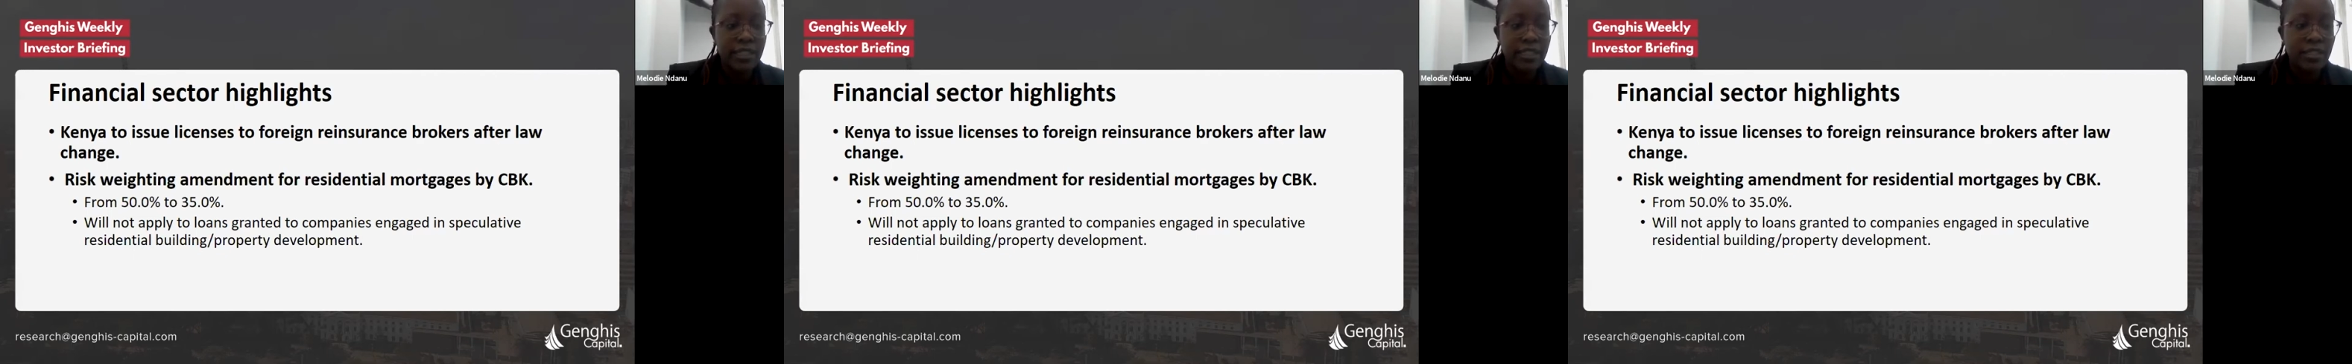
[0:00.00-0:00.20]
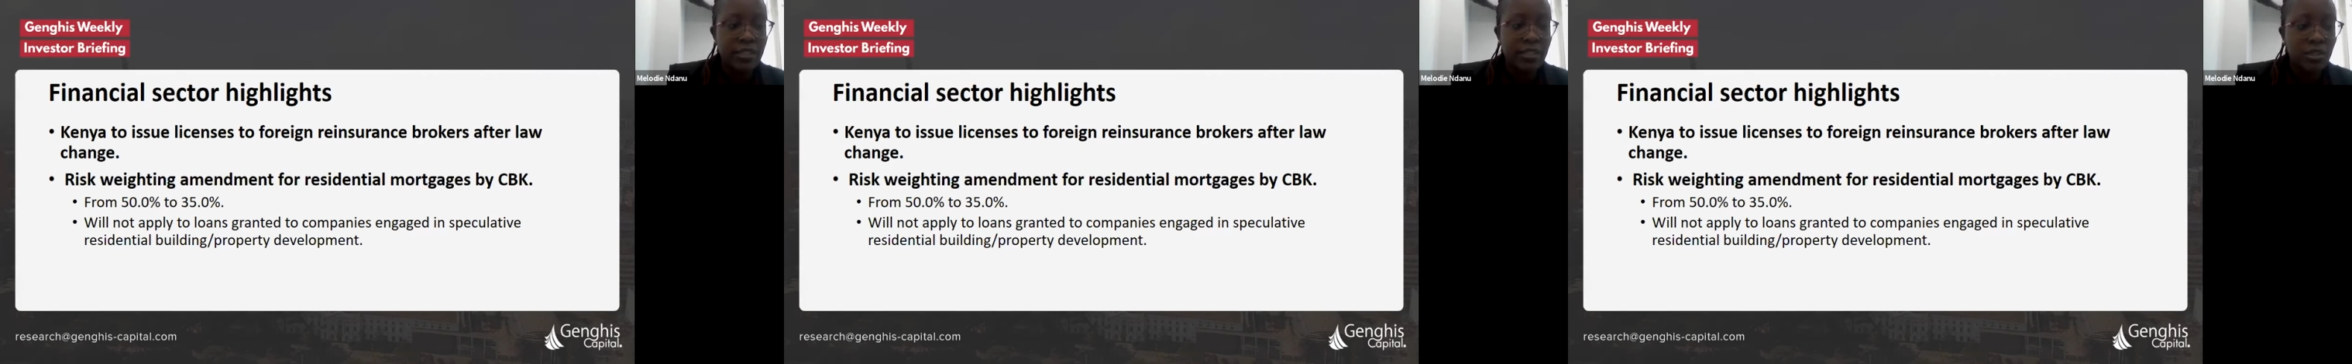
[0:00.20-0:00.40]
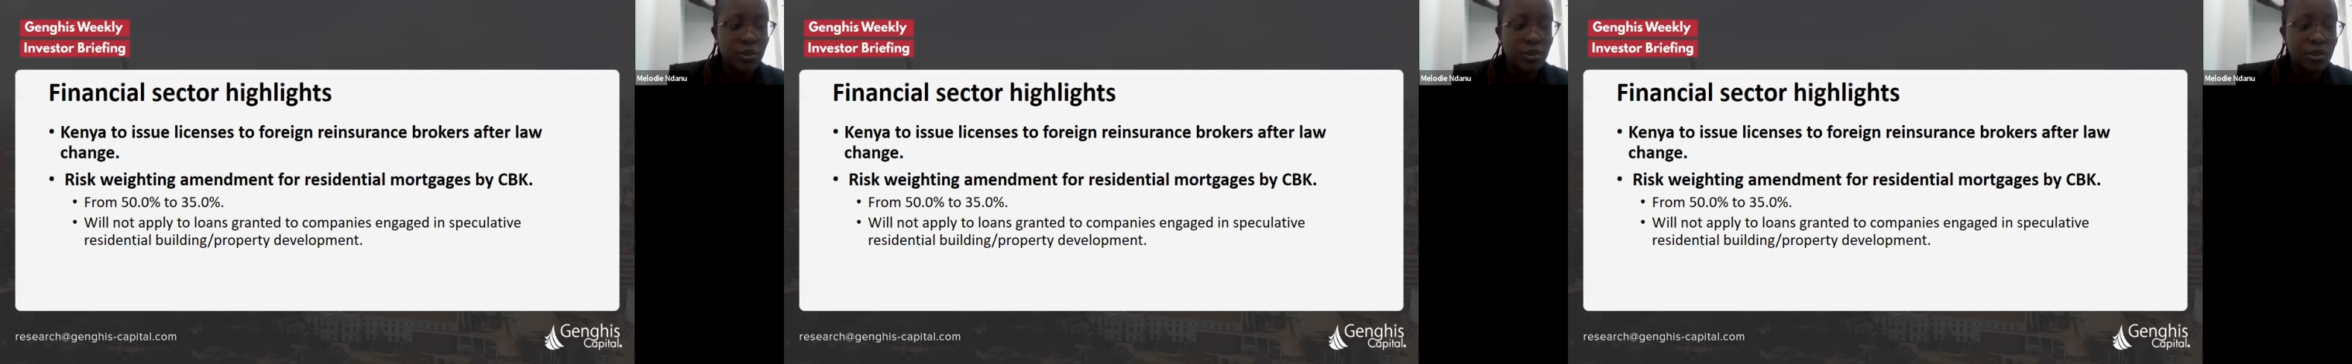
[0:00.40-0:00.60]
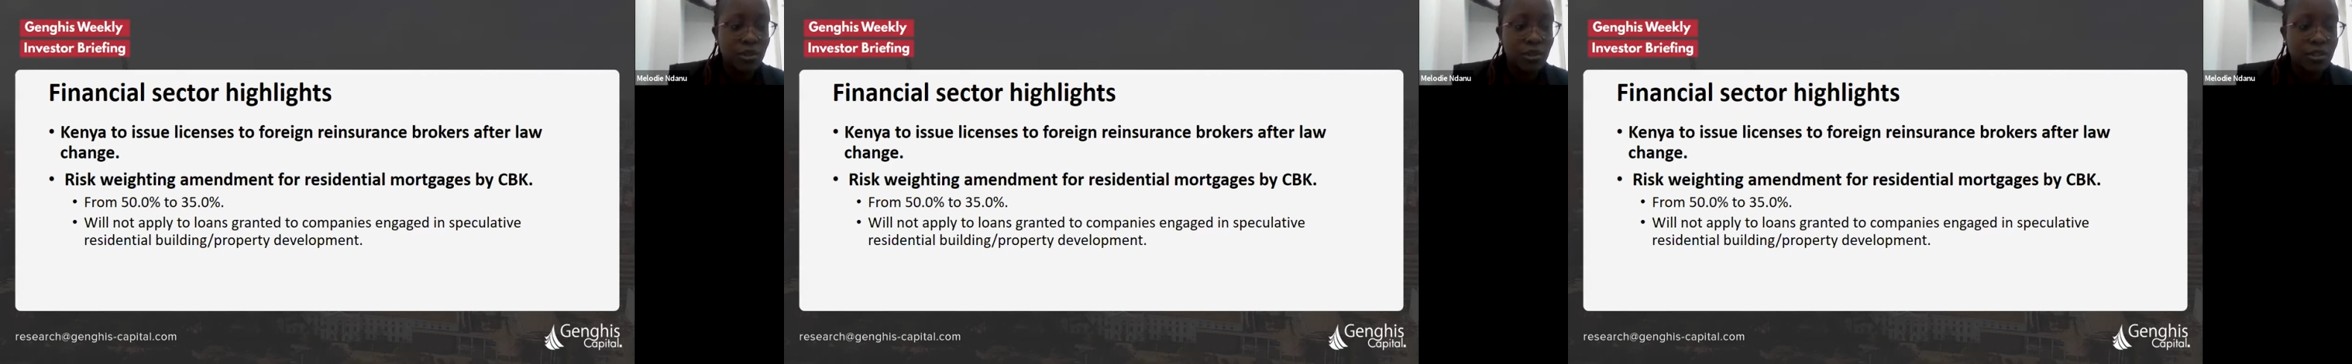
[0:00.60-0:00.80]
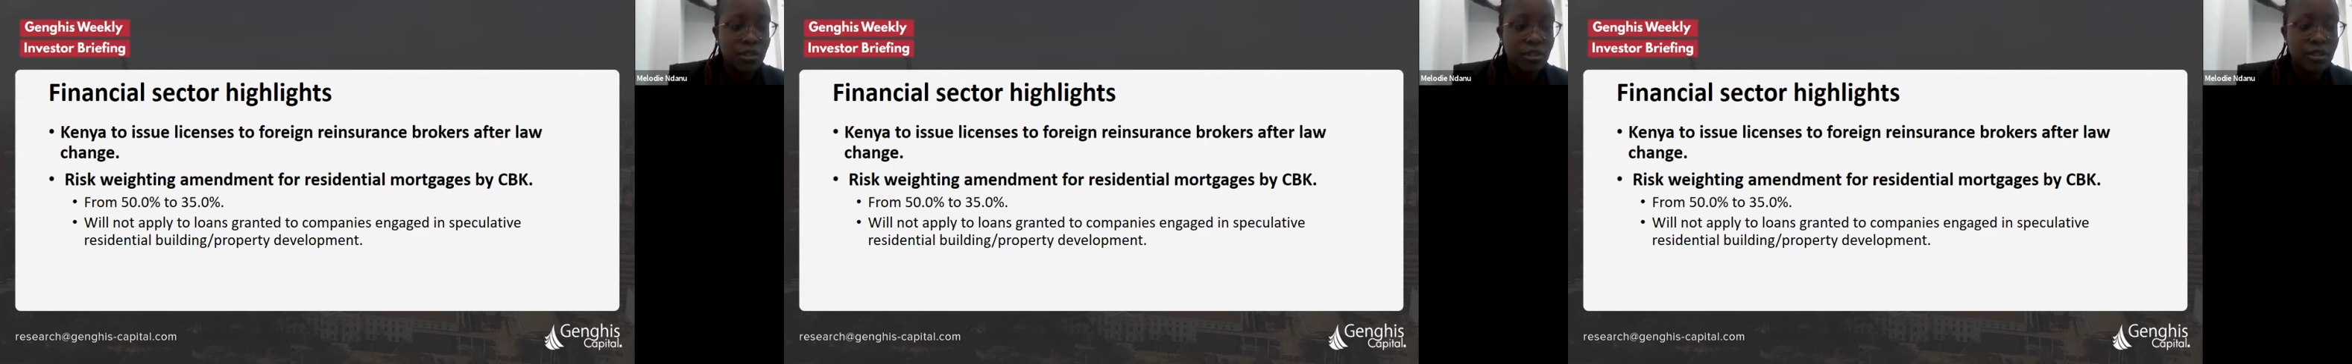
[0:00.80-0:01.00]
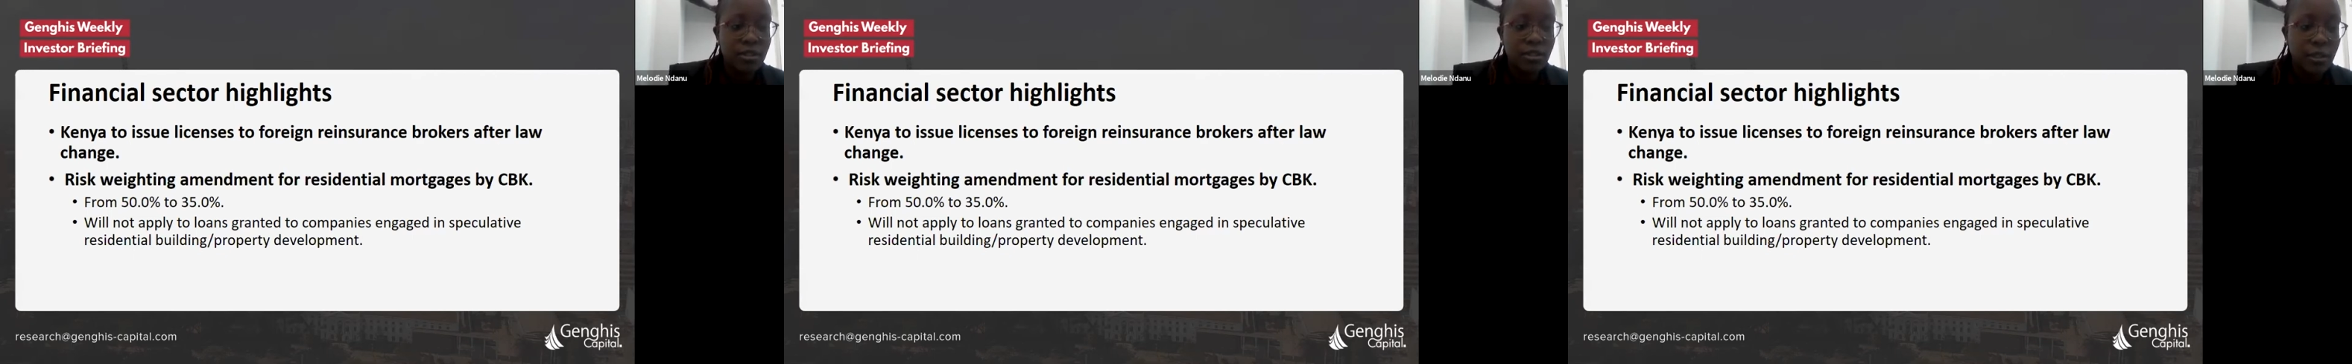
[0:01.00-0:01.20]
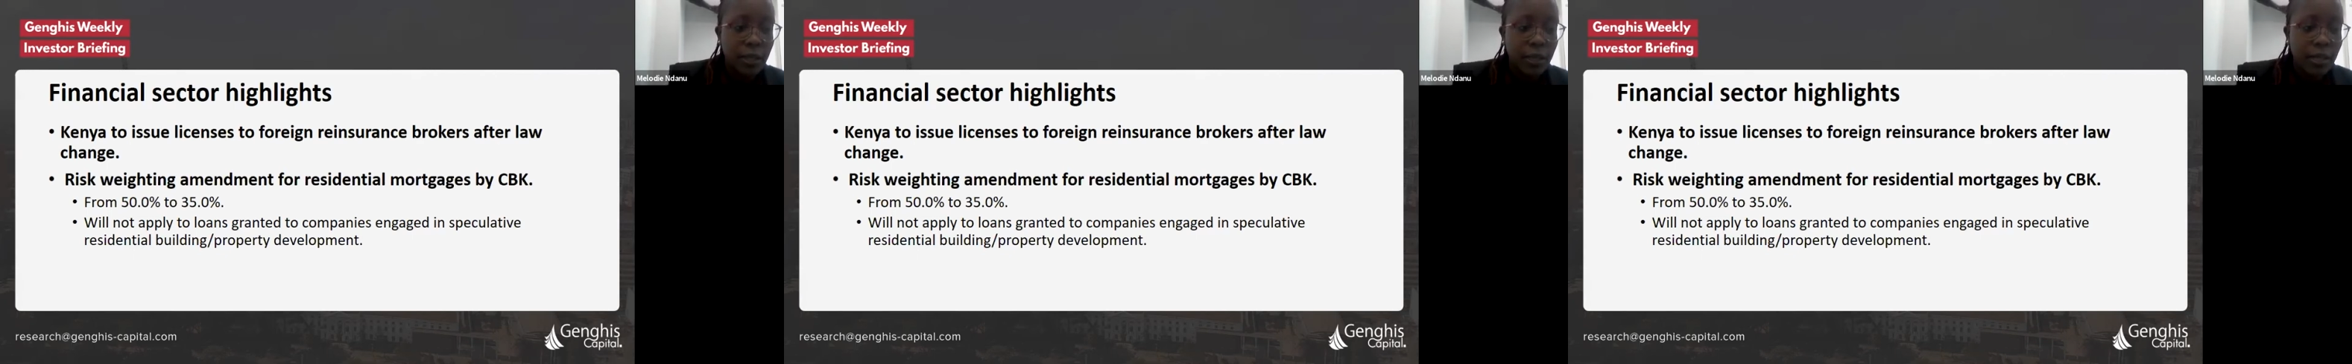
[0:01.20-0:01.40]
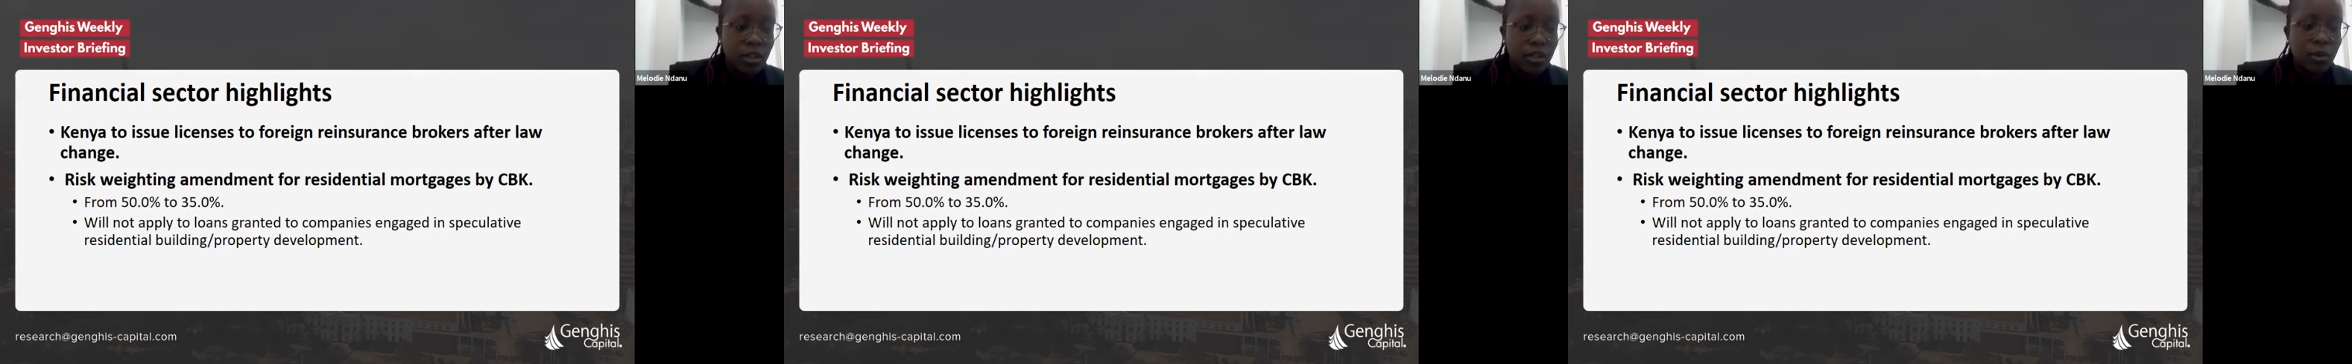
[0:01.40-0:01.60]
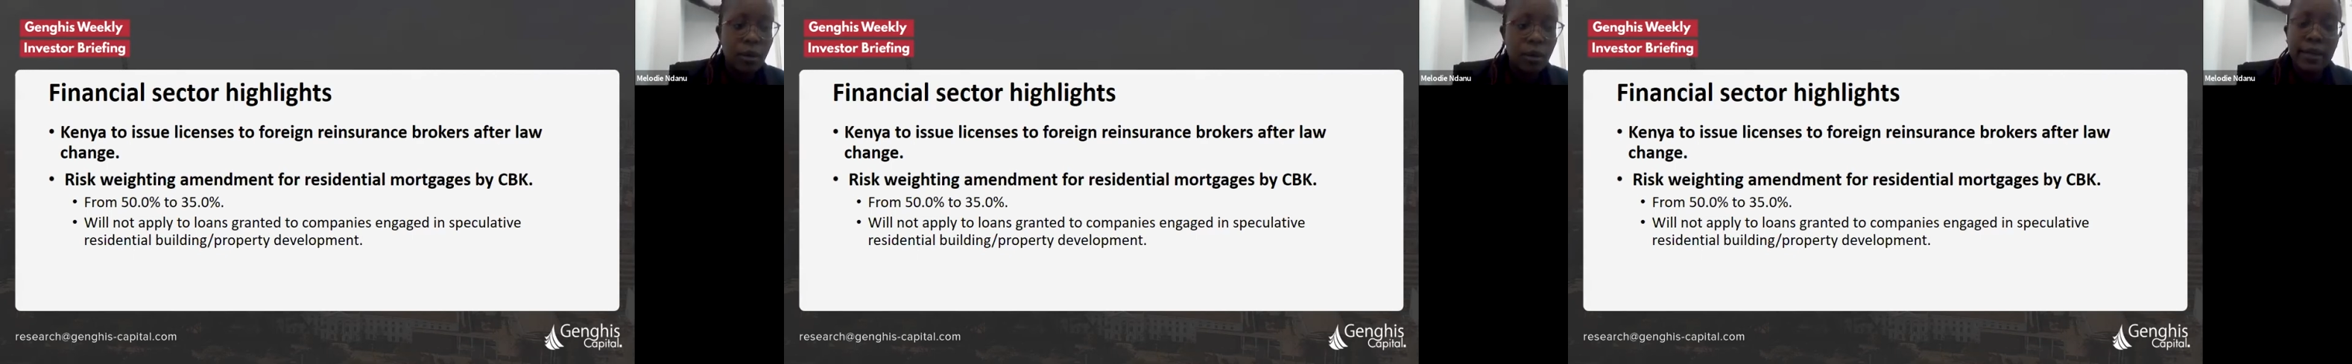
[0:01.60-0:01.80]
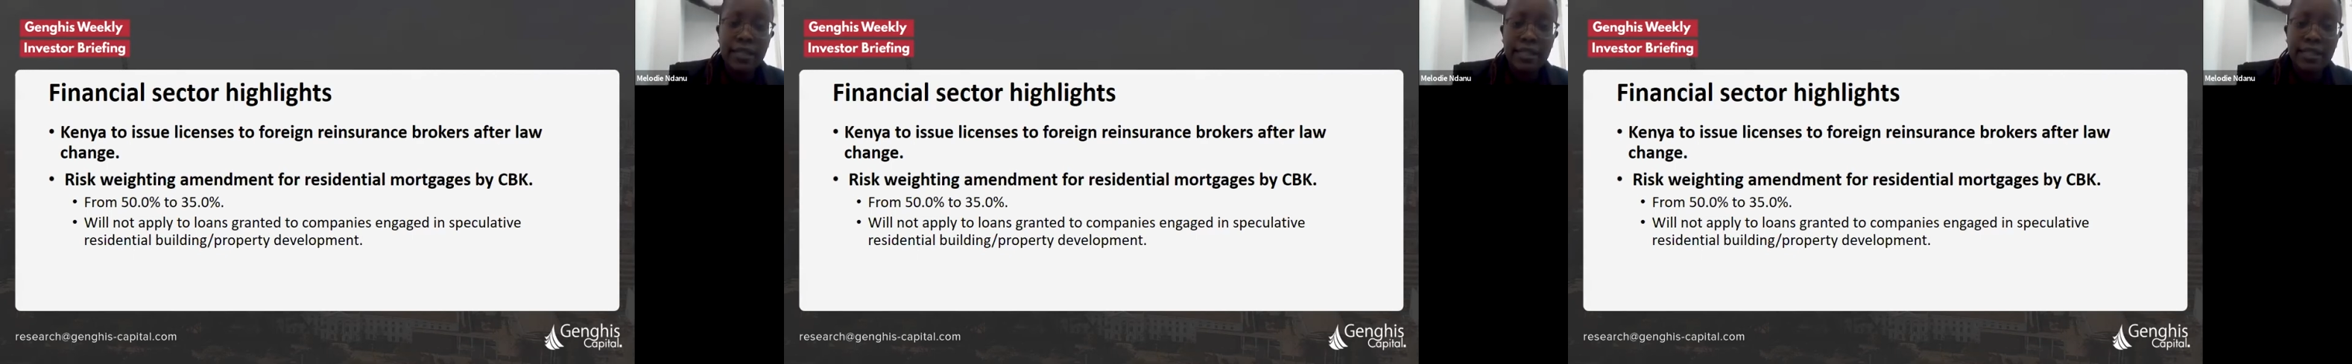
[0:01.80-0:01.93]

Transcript: and mortgage institutions,